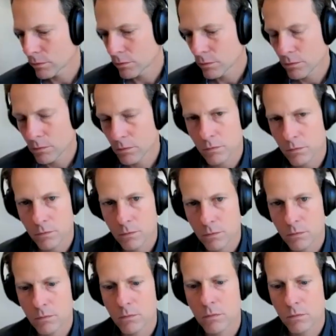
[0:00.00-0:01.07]

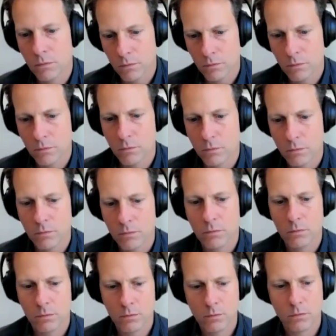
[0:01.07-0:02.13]

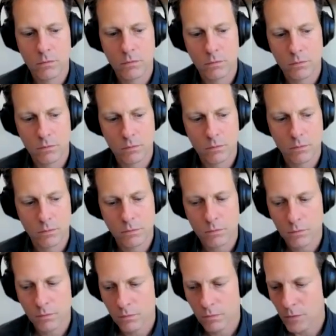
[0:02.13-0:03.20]

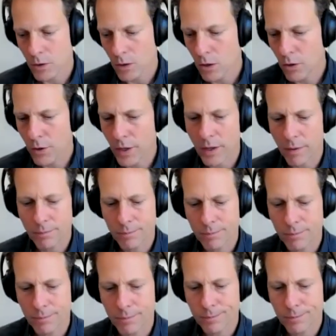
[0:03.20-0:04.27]

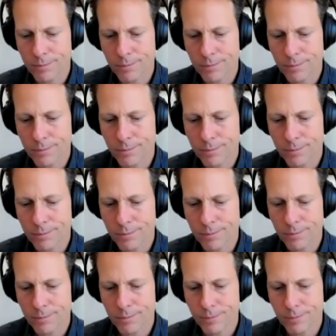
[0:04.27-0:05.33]

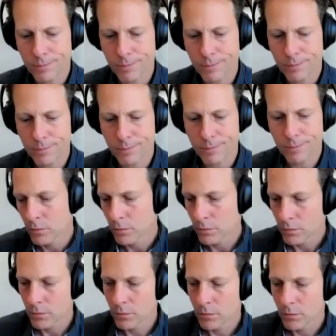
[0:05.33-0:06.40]

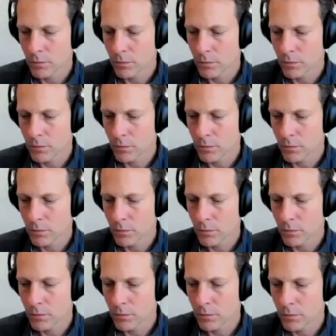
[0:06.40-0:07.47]

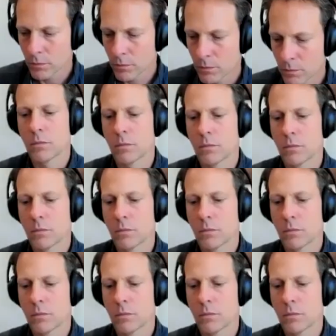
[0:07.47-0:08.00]
[no speech]